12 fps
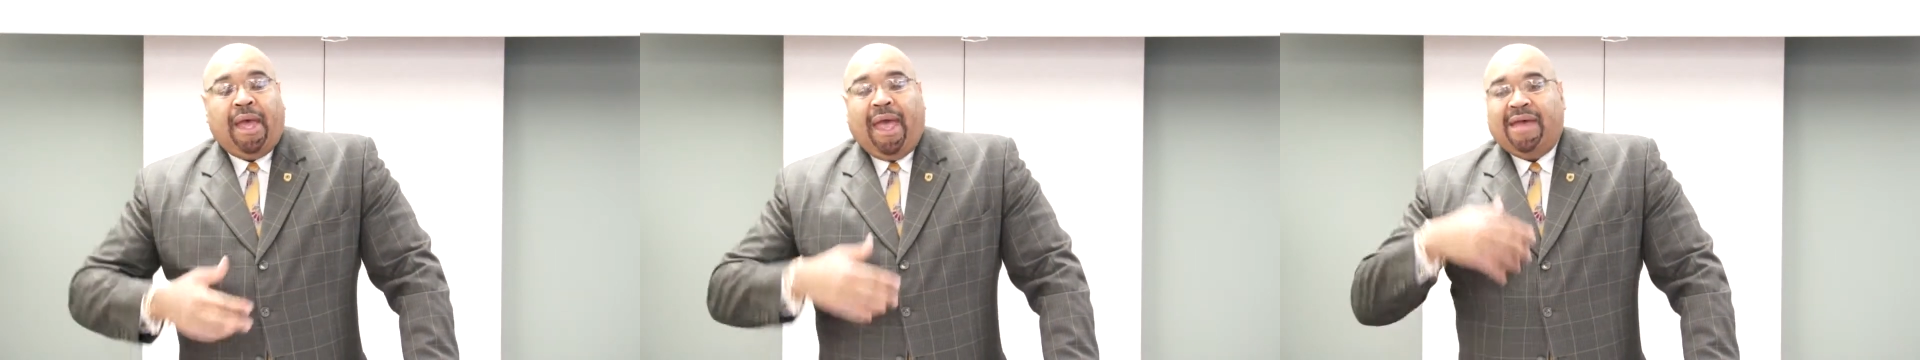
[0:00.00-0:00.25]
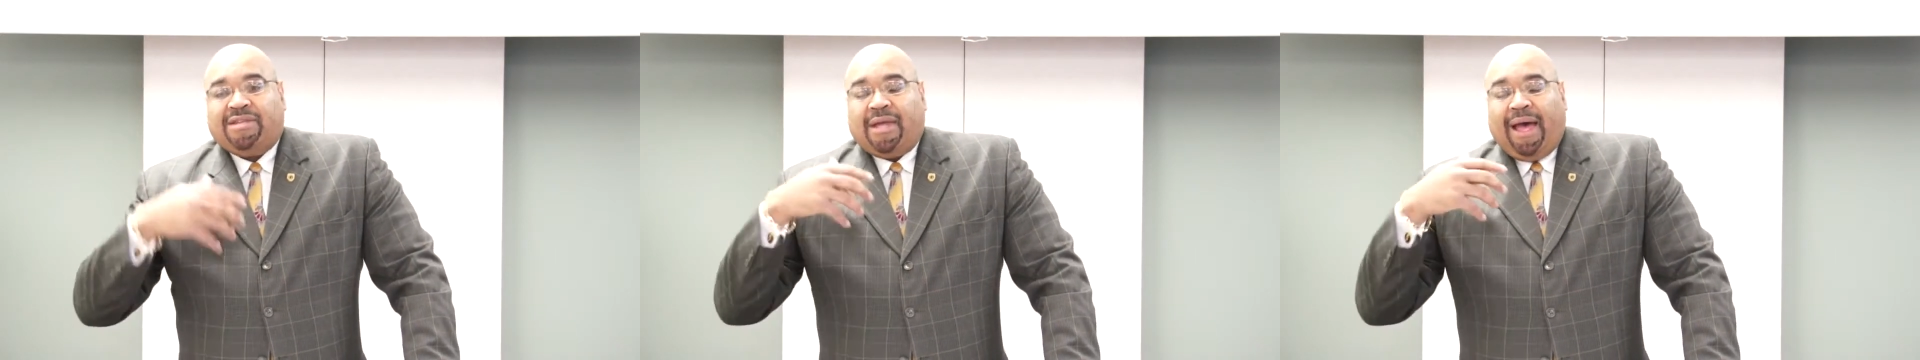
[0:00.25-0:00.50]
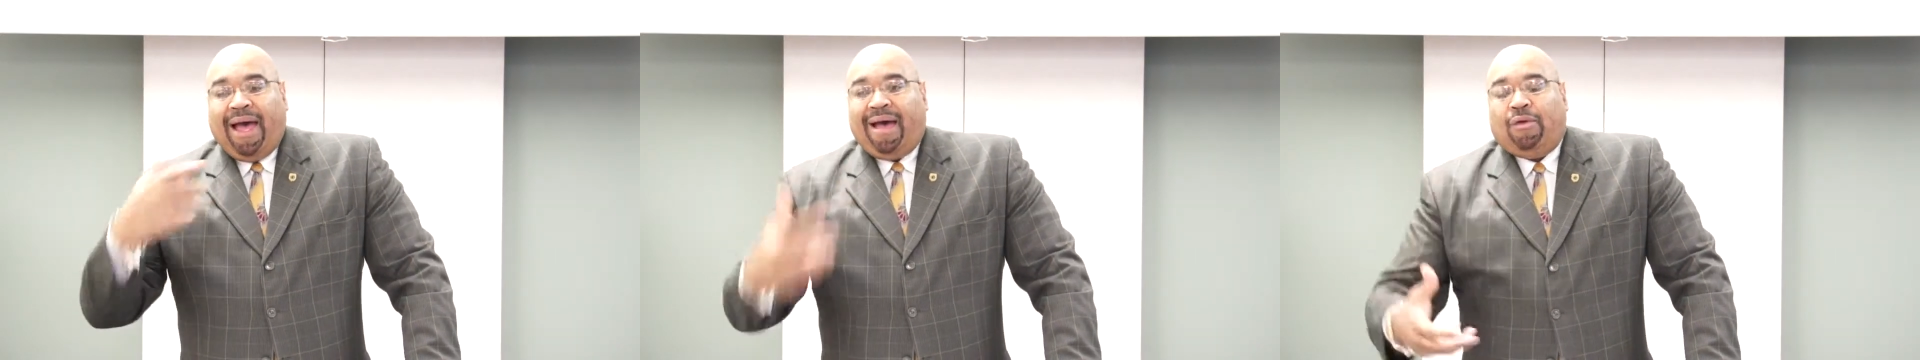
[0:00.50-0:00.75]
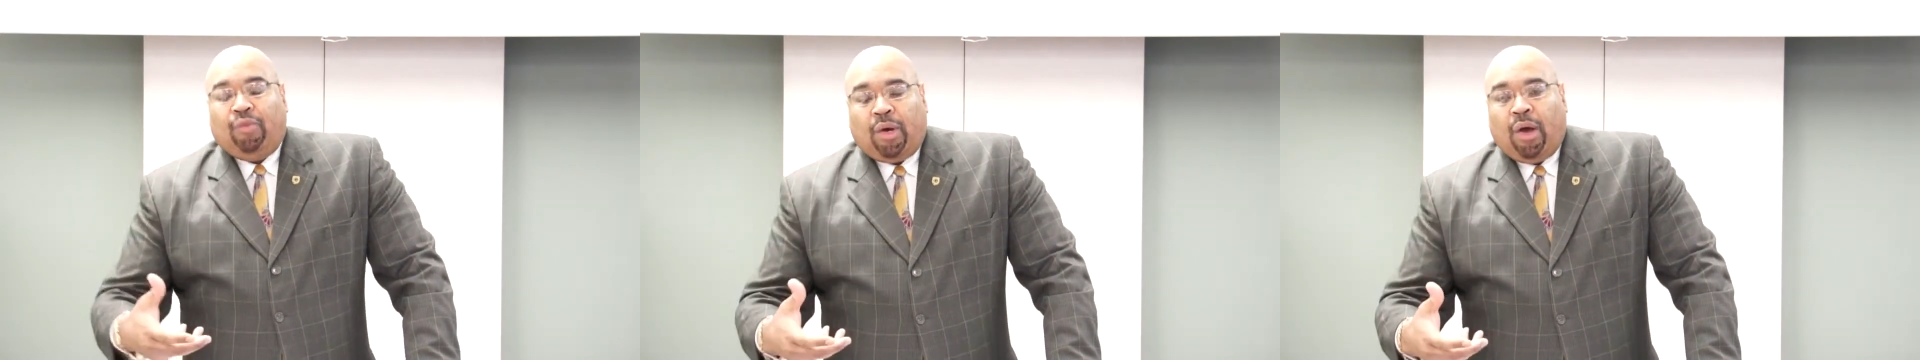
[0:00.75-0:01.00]
as to
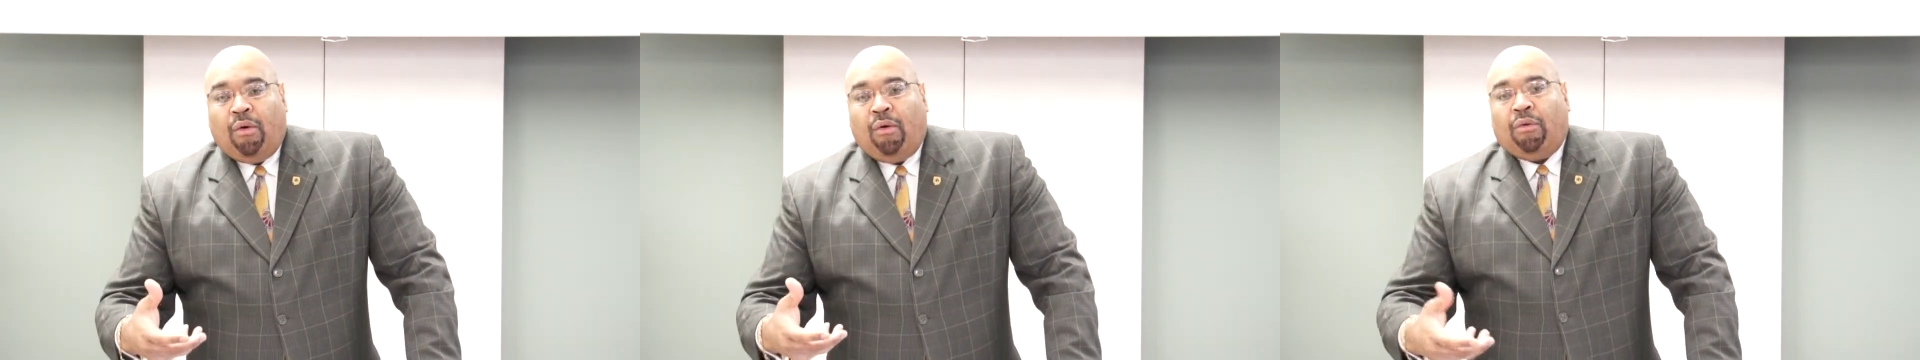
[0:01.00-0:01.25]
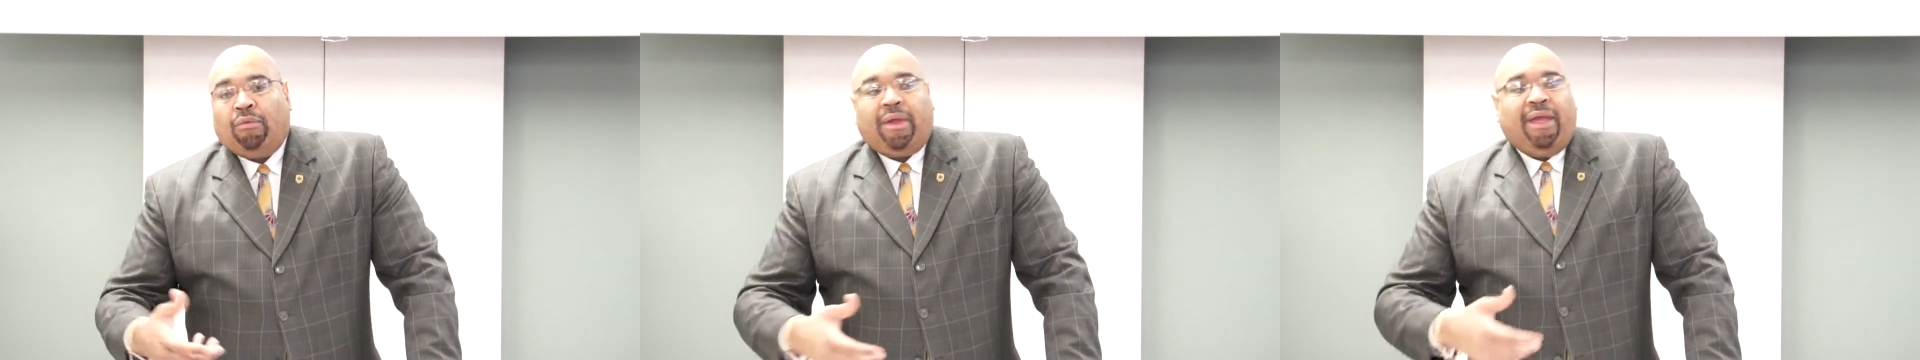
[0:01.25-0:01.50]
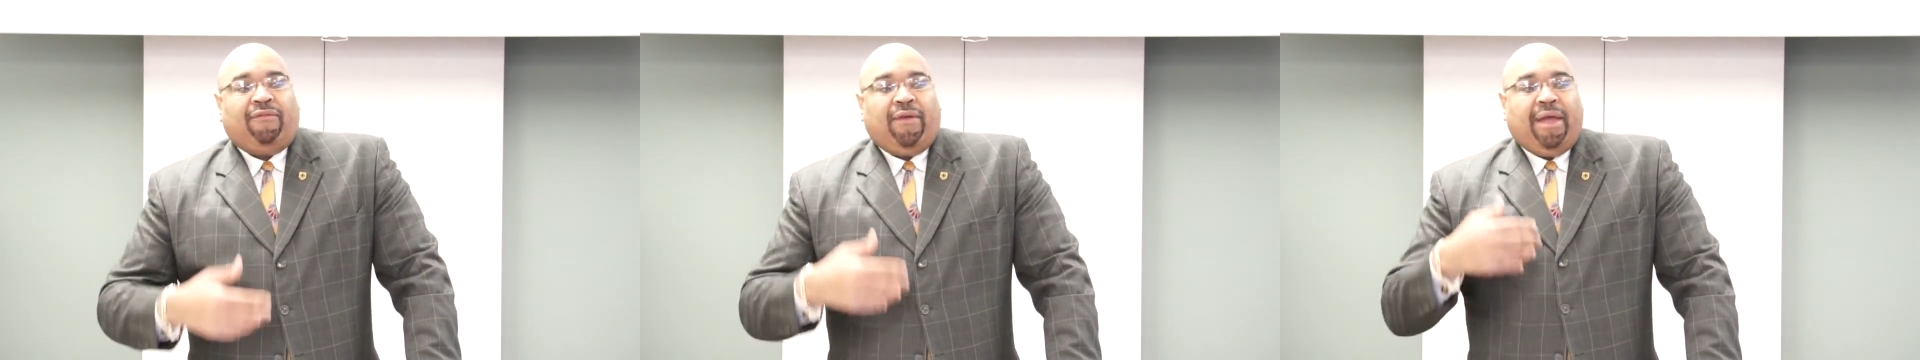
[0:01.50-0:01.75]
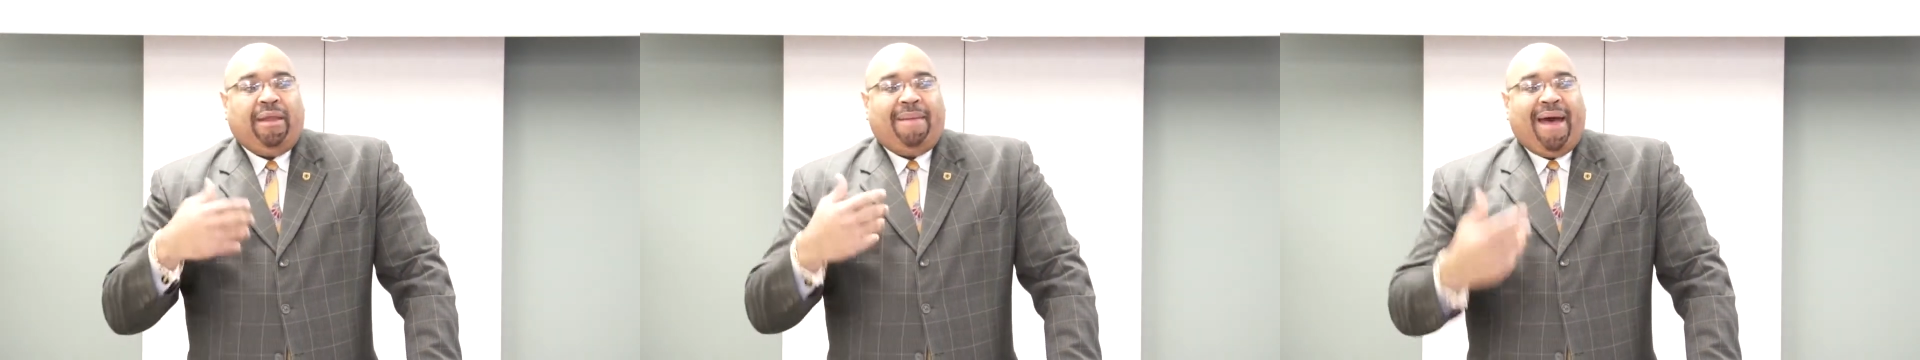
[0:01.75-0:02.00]
how it will go on if
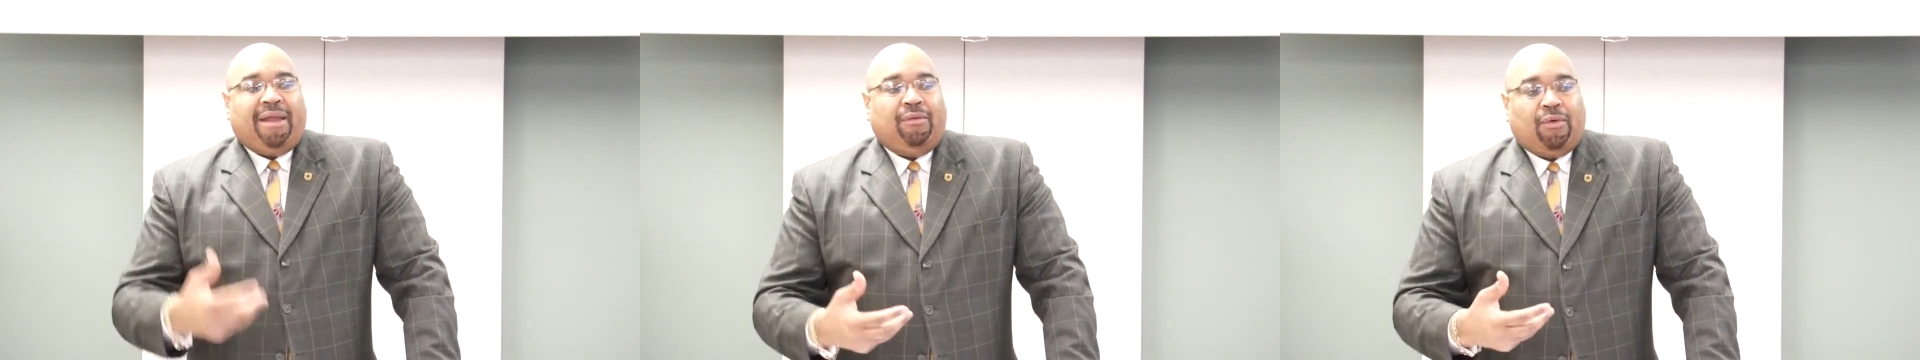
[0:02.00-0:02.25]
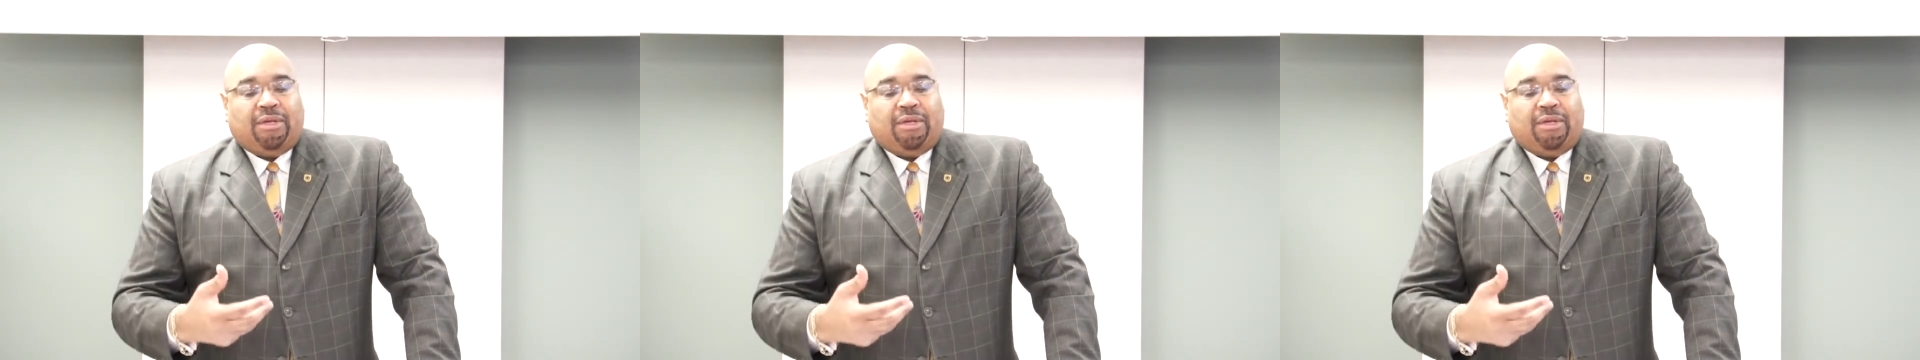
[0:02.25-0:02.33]
anybody